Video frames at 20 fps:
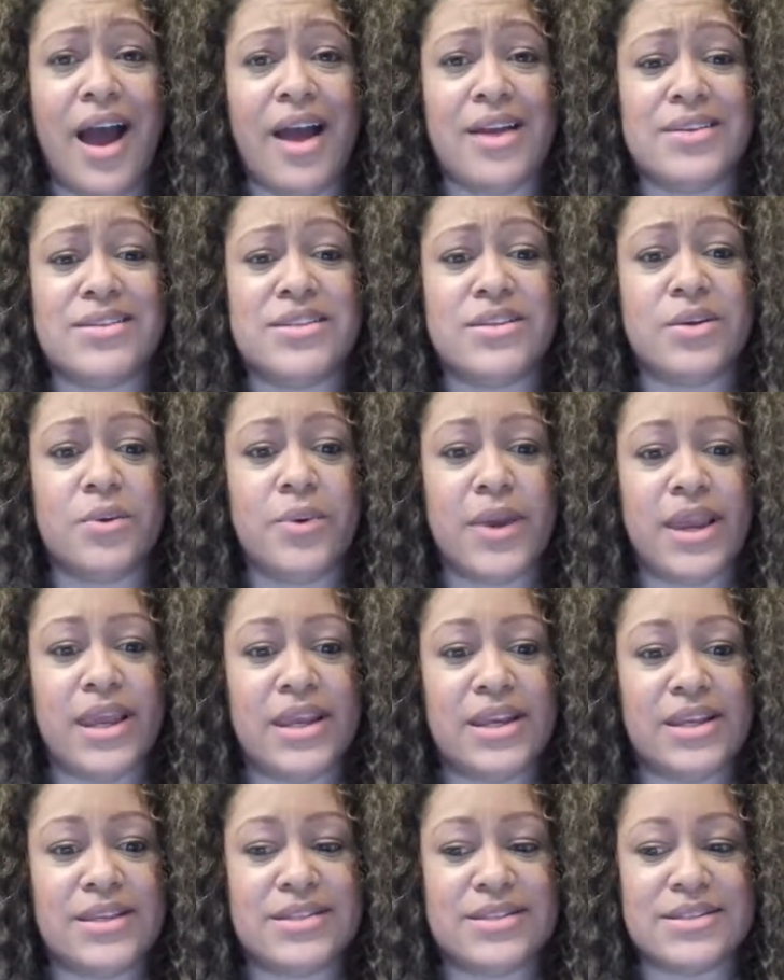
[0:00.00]
So
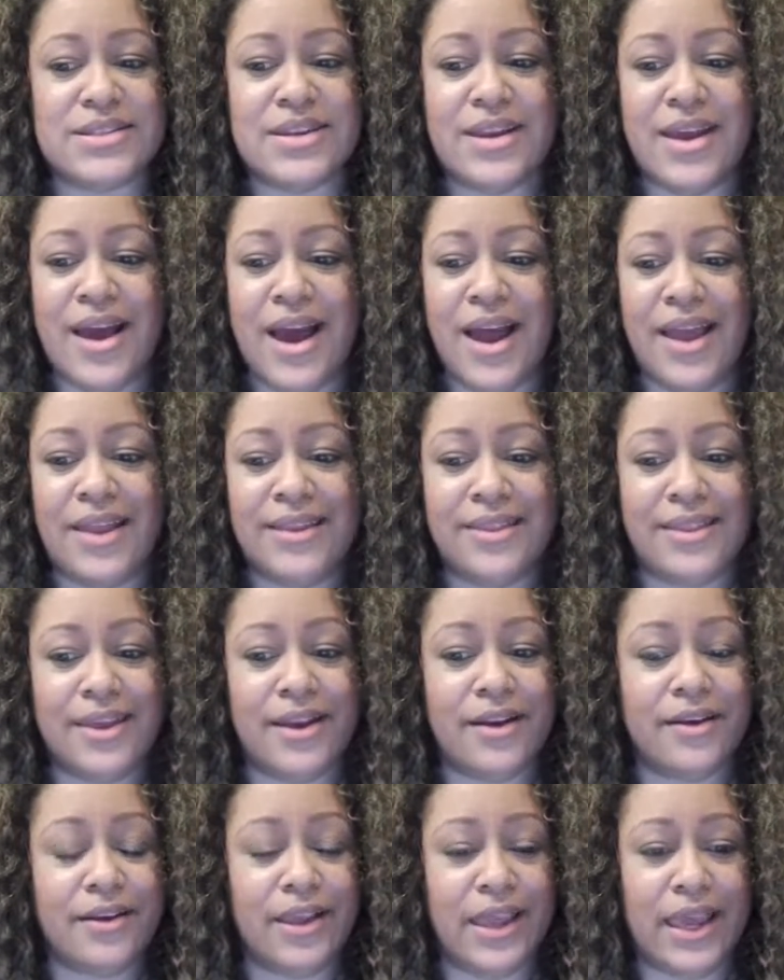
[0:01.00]
it is not
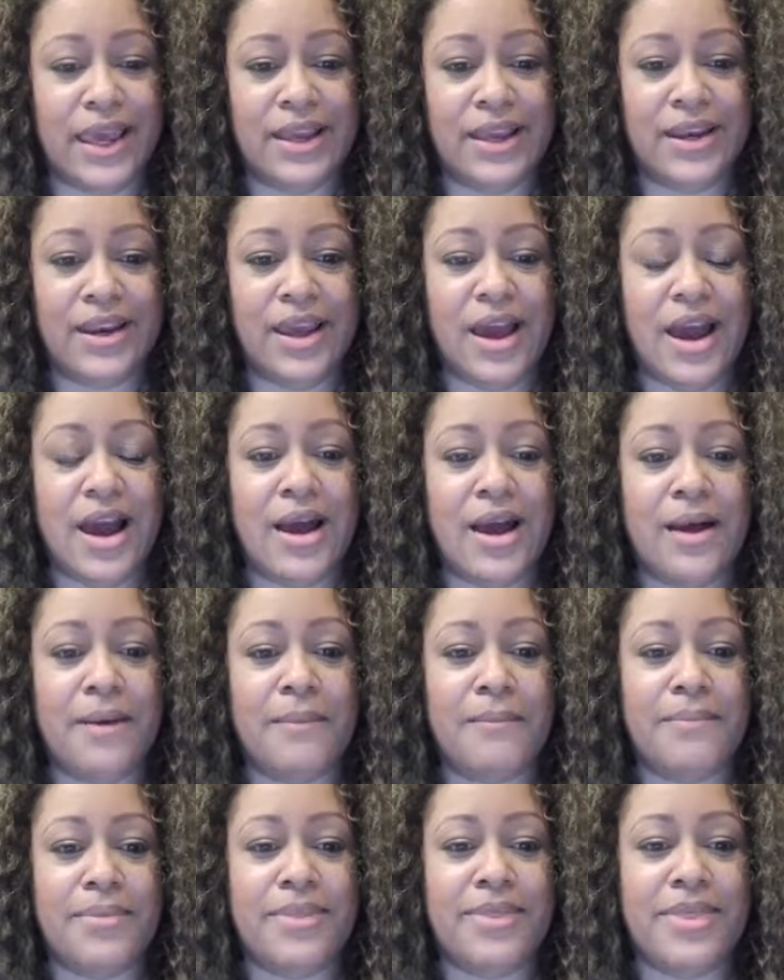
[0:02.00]
there yet.
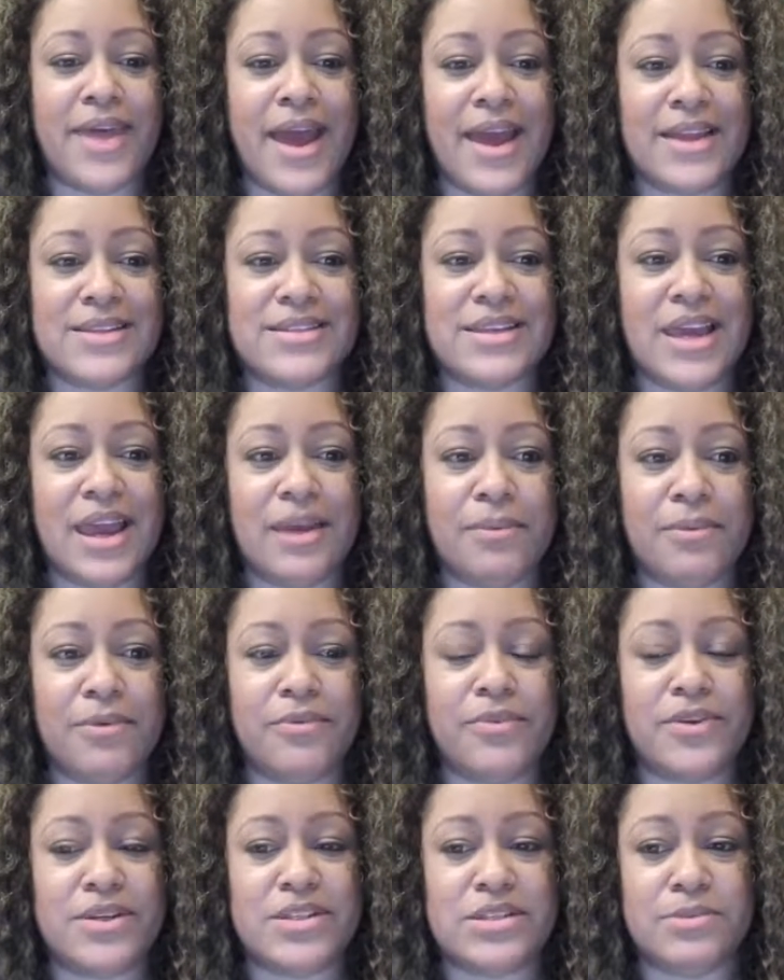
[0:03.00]
That type
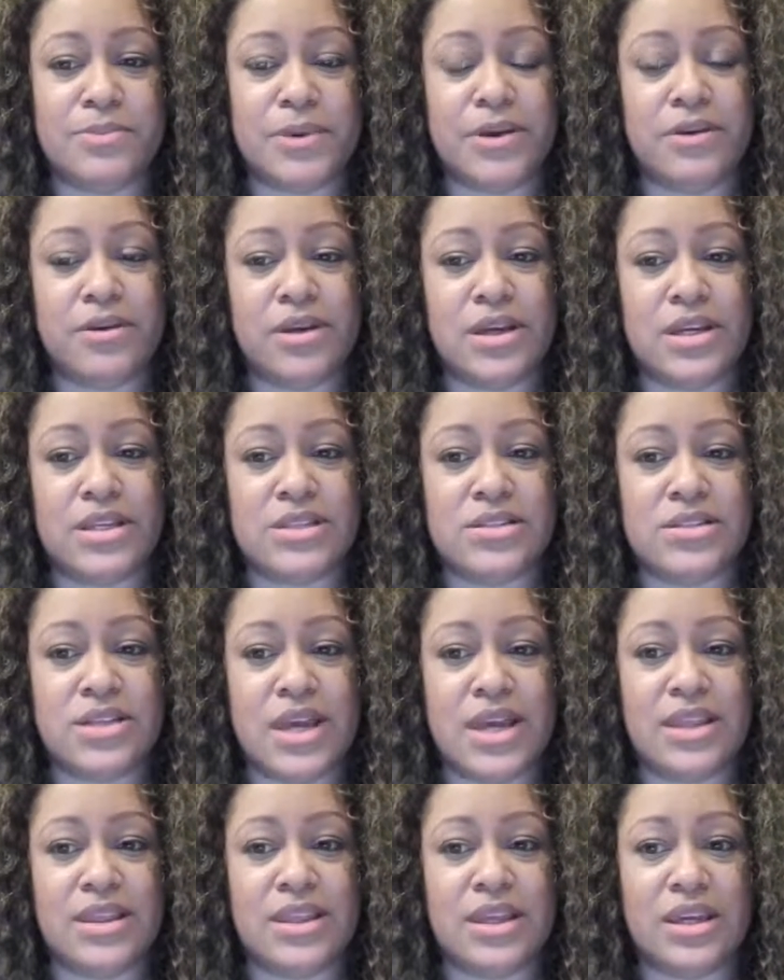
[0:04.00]
of experience,
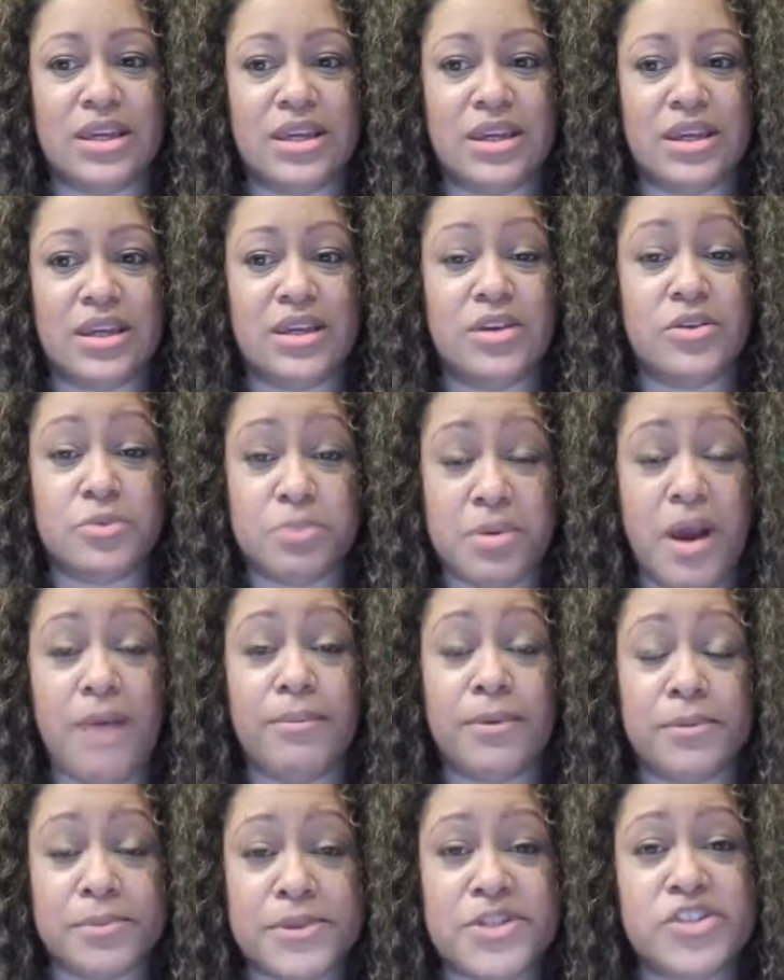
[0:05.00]
I think you
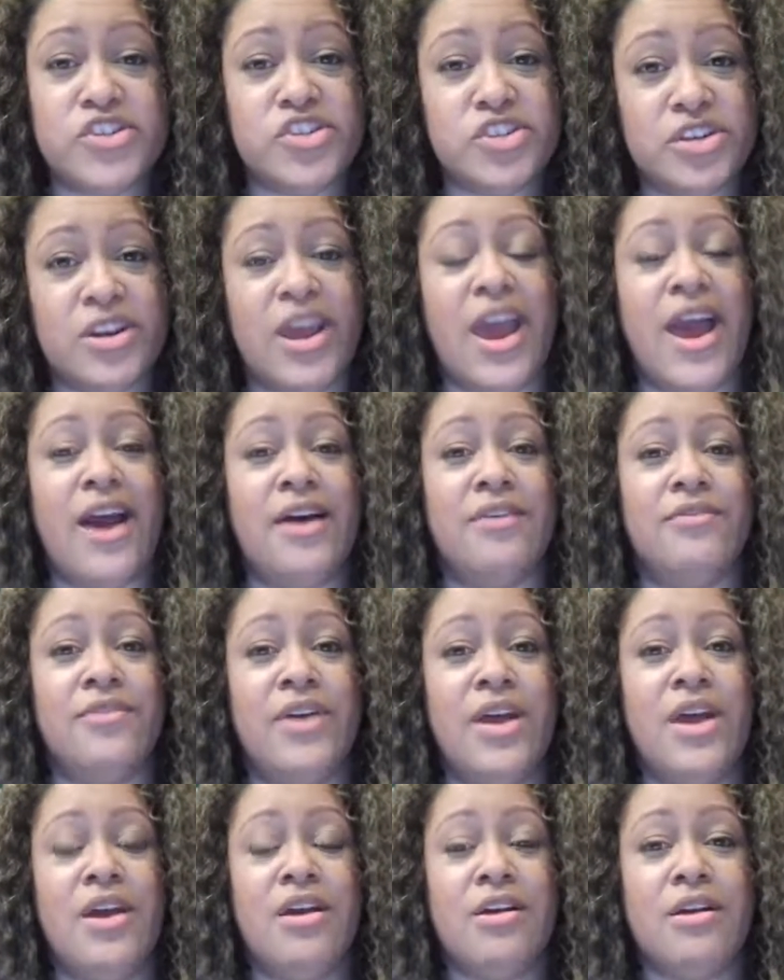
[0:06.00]
probably should have
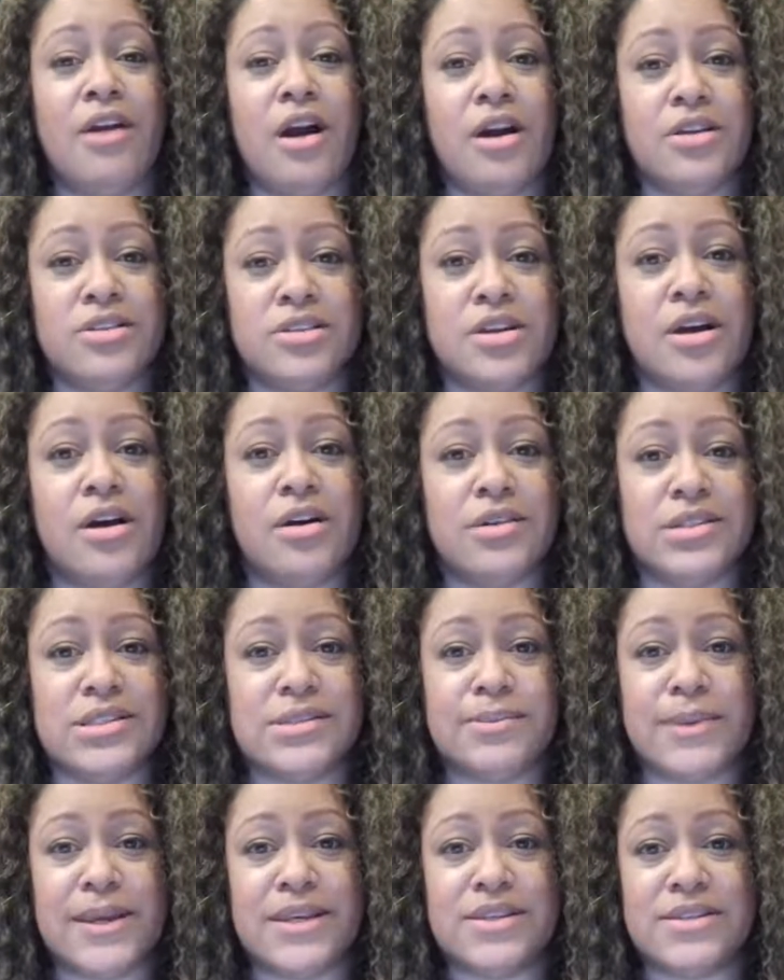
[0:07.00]
gone to alt
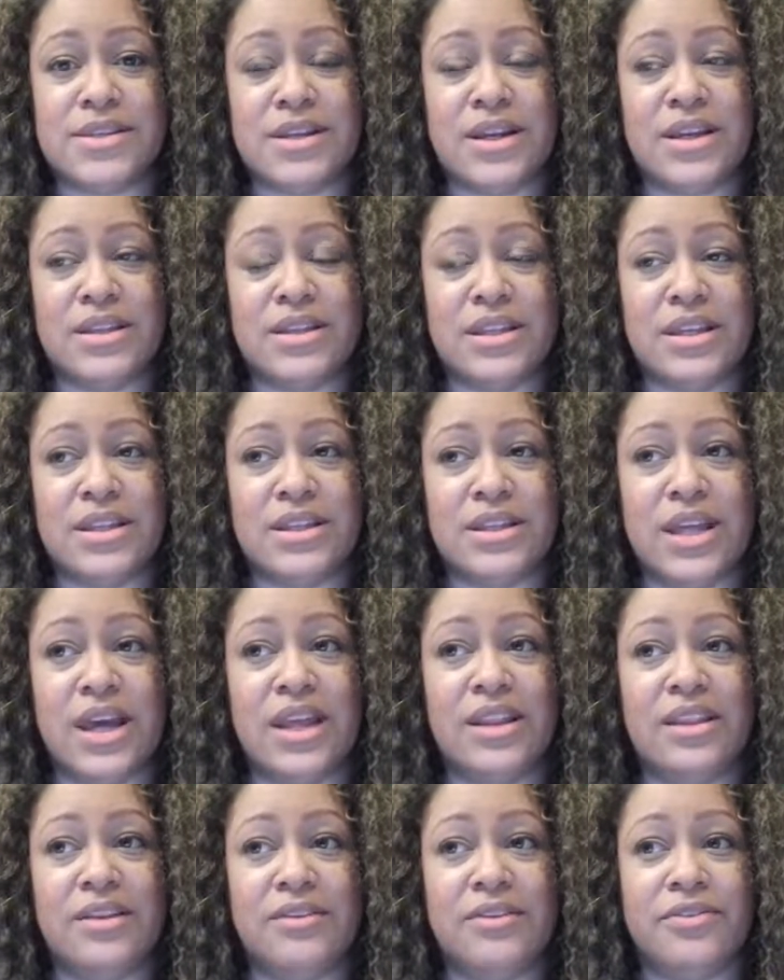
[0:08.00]
space. And I think
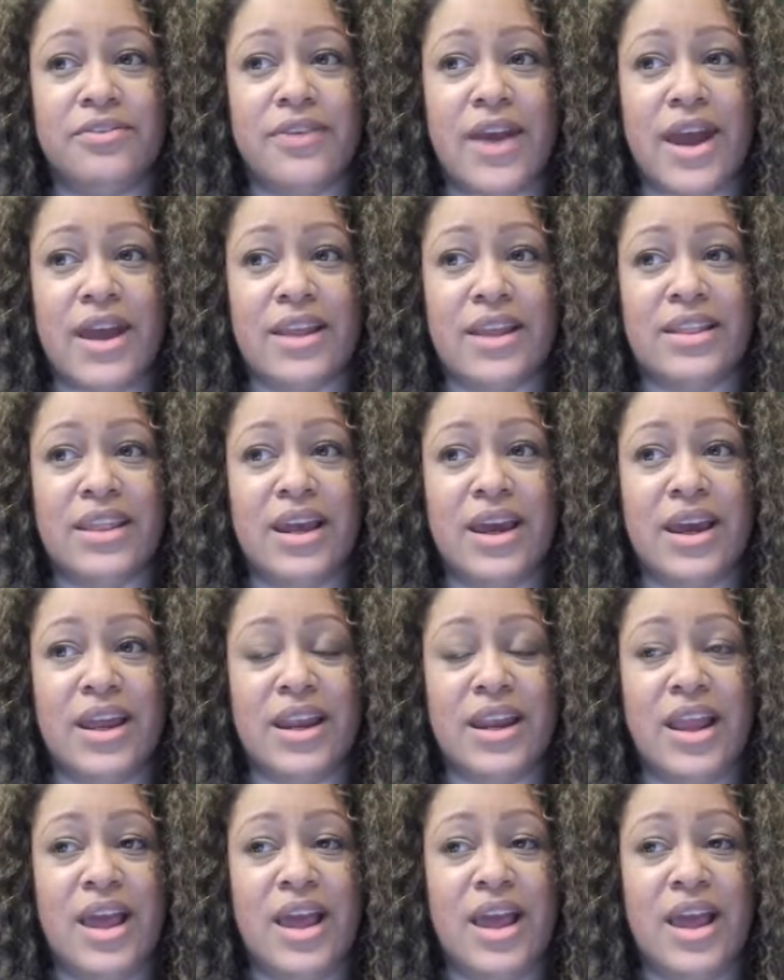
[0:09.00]
that the fact that,